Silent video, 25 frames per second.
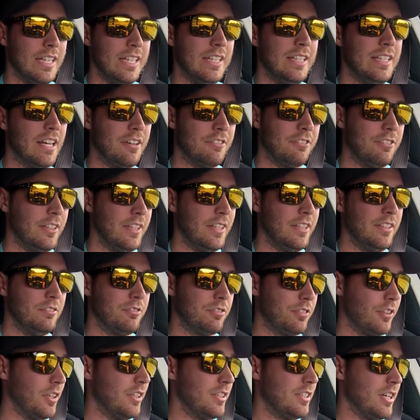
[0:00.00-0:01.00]
he definitely,
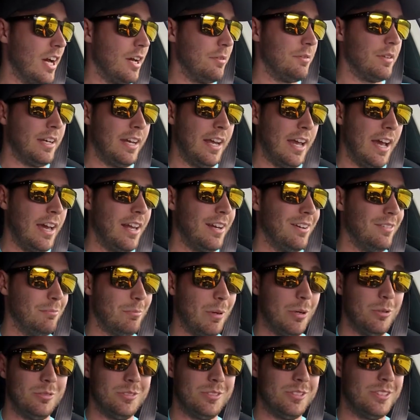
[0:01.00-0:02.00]
for the time that he had it,
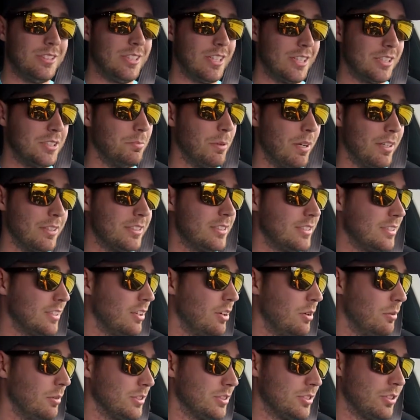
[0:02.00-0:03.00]
about 6 months it
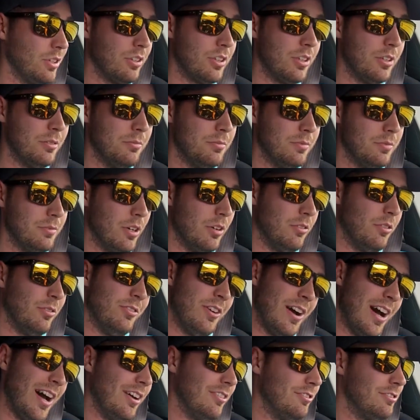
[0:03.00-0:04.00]
almost took him,
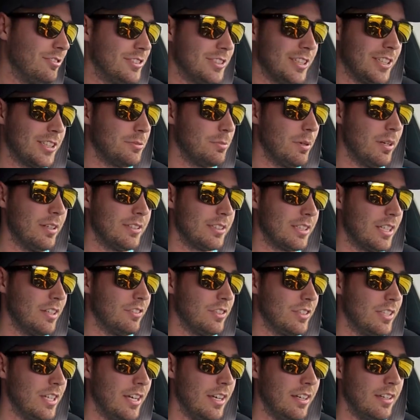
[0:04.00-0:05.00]
5-6 months, give
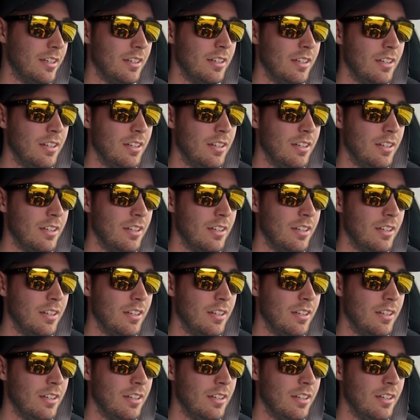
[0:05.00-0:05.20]
or take,